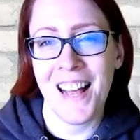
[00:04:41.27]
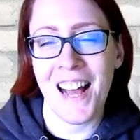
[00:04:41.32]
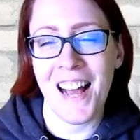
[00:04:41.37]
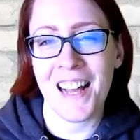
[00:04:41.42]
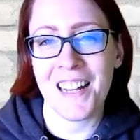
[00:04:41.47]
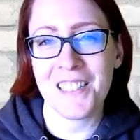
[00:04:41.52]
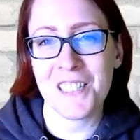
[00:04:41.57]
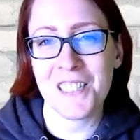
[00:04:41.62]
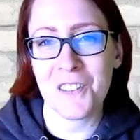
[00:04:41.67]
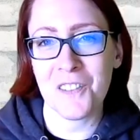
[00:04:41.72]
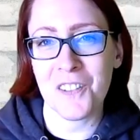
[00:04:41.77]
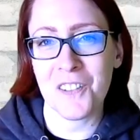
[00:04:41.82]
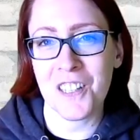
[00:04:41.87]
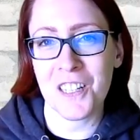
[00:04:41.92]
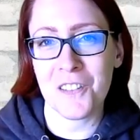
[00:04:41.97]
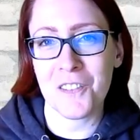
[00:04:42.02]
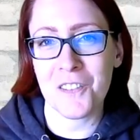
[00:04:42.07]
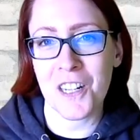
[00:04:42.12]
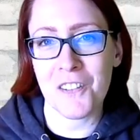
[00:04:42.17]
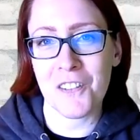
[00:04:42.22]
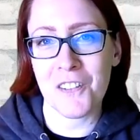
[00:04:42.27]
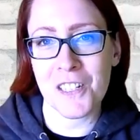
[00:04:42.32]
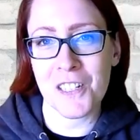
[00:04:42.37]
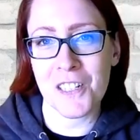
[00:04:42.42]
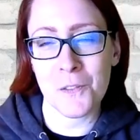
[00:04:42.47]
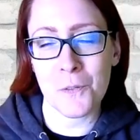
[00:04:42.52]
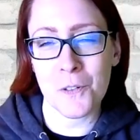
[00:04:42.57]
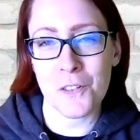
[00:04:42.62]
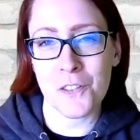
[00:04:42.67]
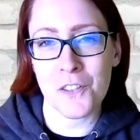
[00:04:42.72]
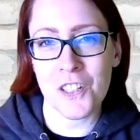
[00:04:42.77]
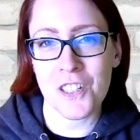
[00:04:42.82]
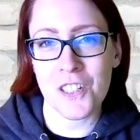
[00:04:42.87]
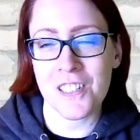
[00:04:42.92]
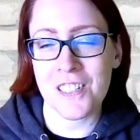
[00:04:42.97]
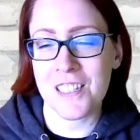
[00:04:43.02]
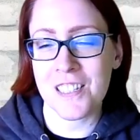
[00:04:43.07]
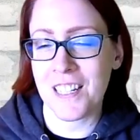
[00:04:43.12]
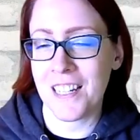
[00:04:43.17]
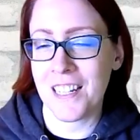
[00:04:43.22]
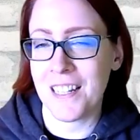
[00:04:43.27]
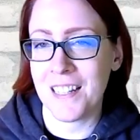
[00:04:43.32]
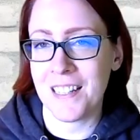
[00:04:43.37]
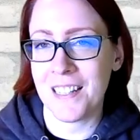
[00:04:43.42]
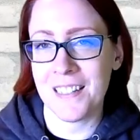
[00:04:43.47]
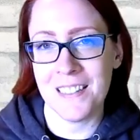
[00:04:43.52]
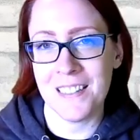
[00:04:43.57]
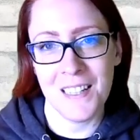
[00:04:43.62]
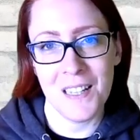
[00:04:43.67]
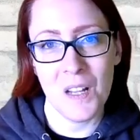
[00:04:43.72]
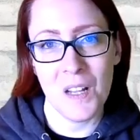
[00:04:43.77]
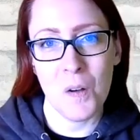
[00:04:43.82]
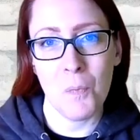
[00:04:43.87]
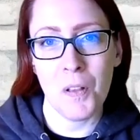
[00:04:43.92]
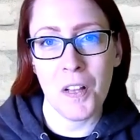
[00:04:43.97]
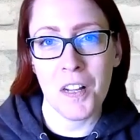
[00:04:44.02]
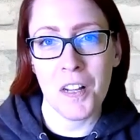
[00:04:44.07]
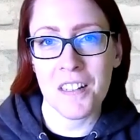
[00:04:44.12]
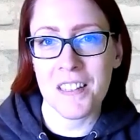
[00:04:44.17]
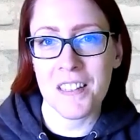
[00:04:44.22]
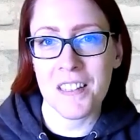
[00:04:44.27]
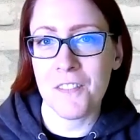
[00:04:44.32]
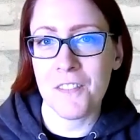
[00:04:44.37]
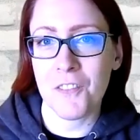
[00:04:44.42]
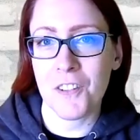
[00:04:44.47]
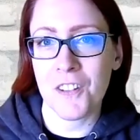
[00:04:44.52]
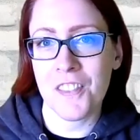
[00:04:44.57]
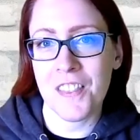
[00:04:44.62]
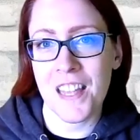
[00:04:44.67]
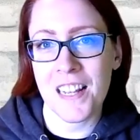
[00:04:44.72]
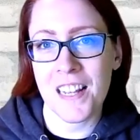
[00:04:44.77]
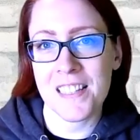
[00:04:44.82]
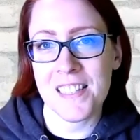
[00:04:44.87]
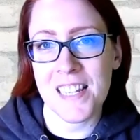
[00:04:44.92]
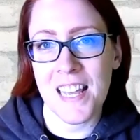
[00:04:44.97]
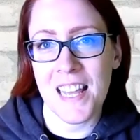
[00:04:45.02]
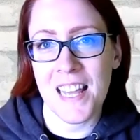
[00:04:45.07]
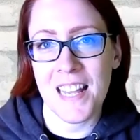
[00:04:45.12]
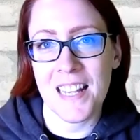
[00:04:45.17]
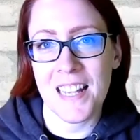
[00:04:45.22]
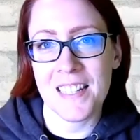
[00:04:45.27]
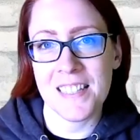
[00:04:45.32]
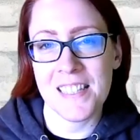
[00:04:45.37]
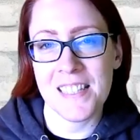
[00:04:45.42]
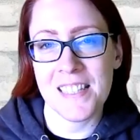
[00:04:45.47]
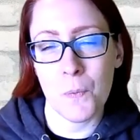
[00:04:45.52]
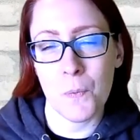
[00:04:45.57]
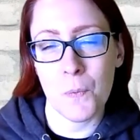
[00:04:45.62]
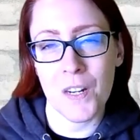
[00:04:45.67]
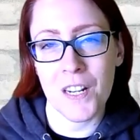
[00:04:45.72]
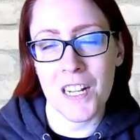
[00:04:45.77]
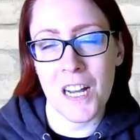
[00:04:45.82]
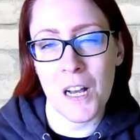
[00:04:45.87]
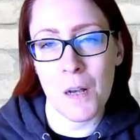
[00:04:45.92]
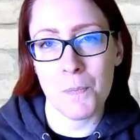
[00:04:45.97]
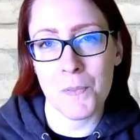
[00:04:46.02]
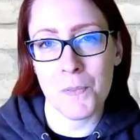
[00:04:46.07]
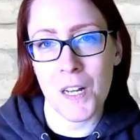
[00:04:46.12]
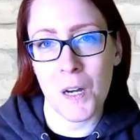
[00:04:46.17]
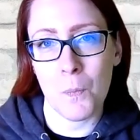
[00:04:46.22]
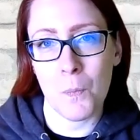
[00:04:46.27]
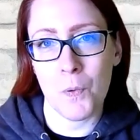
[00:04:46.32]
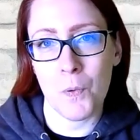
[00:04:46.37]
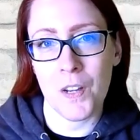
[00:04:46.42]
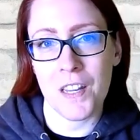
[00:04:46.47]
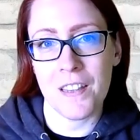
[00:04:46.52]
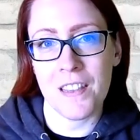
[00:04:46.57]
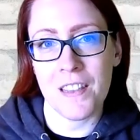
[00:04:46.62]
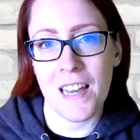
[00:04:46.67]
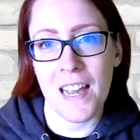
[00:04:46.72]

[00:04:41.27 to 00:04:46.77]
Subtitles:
It's a really great resource just to plug different things in, see what it comes up with.